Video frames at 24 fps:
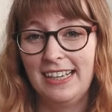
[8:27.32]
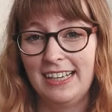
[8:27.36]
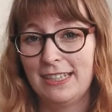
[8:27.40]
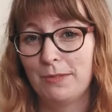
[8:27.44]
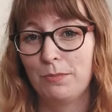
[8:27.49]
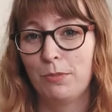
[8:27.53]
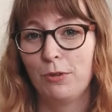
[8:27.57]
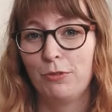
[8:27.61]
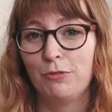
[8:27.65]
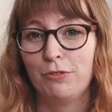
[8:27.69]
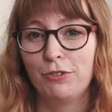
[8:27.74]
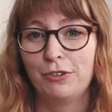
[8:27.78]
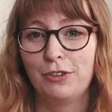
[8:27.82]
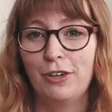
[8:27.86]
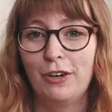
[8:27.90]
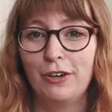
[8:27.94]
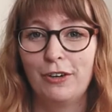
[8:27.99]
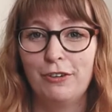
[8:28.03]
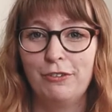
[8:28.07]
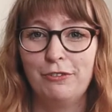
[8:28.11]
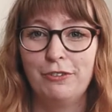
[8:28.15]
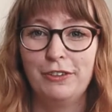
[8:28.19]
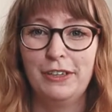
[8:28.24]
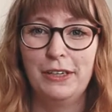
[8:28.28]
explored
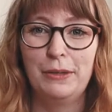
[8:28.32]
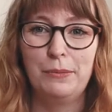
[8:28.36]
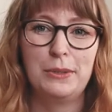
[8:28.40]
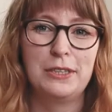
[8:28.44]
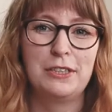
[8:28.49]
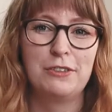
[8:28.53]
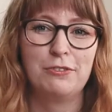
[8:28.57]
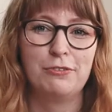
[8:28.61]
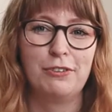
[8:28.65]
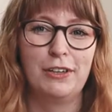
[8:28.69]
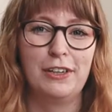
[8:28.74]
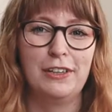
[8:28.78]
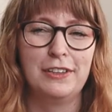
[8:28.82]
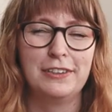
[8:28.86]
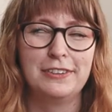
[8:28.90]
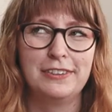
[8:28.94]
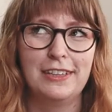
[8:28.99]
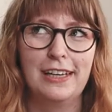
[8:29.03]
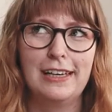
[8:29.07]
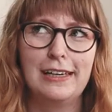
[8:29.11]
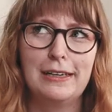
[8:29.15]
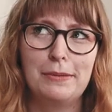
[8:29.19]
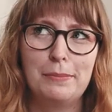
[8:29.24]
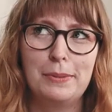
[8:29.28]
photography, which felt
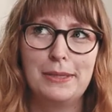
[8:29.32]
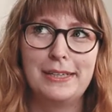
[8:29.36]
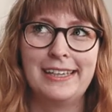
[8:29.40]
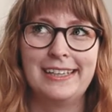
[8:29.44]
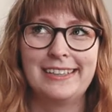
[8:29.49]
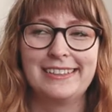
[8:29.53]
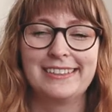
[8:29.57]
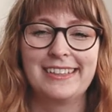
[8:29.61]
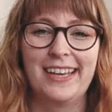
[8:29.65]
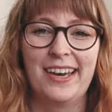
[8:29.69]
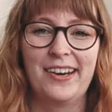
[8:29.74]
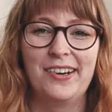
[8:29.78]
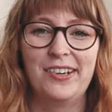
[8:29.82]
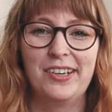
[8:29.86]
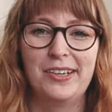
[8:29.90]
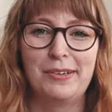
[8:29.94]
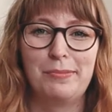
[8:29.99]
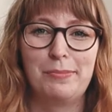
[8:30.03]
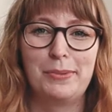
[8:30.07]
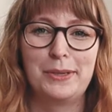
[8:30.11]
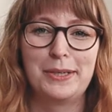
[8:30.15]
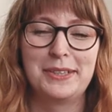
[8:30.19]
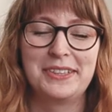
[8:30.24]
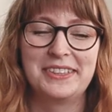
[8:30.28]
a little bit less scary
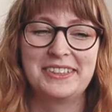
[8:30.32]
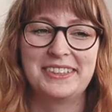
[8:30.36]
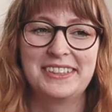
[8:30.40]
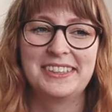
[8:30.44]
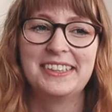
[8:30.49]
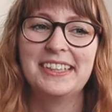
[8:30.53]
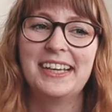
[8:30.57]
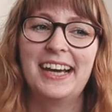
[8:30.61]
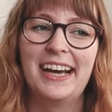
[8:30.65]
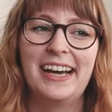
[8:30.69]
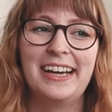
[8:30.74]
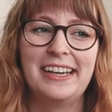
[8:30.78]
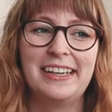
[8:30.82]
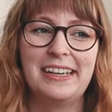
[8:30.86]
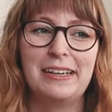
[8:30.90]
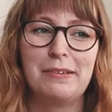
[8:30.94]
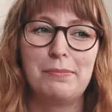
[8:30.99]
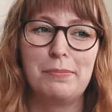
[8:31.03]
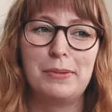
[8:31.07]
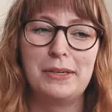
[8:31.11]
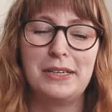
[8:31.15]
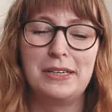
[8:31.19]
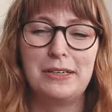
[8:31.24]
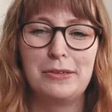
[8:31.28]
because I
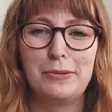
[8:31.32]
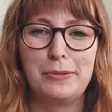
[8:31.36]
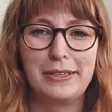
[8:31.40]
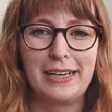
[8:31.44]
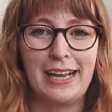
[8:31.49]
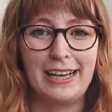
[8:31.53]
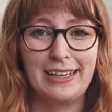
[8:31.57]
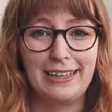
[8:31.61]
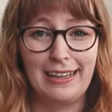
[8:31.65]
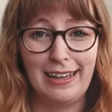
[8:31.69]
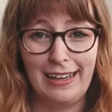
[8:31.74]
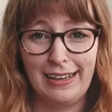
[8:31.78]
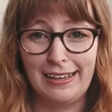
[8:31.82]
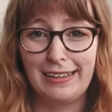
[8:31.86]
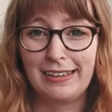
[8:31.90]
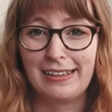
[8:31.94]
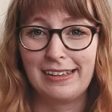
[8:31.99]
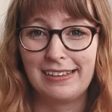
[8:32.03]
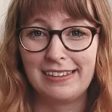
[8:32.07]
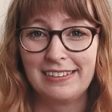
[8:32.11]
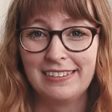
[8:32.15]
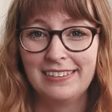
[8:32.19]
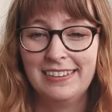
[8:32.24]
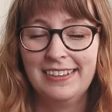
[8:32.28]
had been doing that a
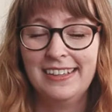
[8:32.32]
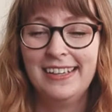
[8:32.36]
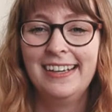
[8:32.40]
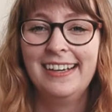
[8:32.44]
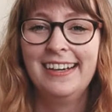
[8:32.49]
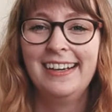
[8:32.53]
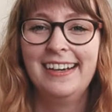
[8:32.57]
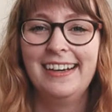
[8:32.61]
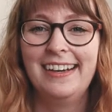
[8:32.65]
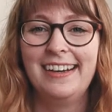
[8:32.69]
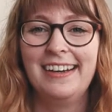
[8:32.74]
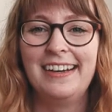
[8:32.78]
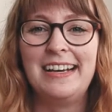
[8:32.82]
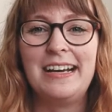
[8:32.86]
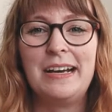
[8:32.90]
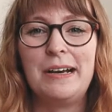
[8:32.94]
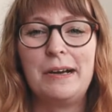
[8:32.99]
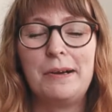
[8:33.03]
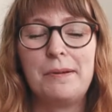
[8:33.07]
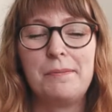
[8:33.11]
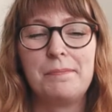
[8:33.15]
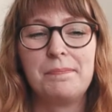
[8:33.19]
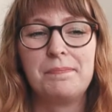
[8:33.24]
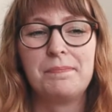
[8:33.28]
little,
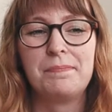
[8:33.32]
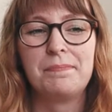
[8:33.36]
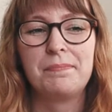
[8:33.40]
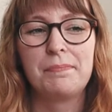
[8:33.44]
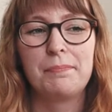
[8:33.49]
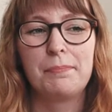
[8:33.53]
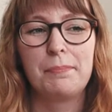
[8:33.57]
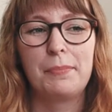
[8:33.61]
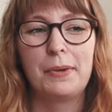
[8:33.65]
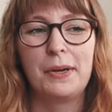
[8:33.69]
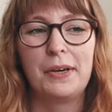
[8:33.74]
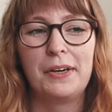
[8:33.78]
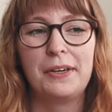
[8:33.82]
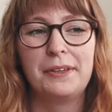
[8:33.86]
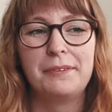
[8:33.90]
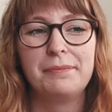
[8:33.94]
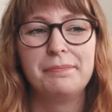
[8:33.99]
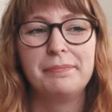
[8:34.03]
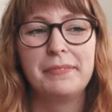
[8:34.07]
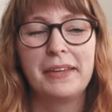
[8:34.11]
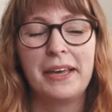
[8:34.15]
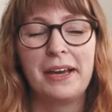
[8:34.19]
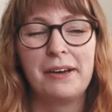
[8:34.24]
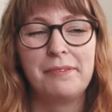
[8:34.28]
but
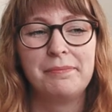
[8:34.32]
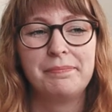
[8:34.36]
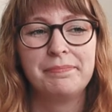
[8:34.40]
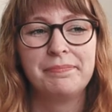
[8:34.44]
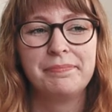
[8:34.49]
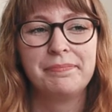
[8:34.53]
yeah.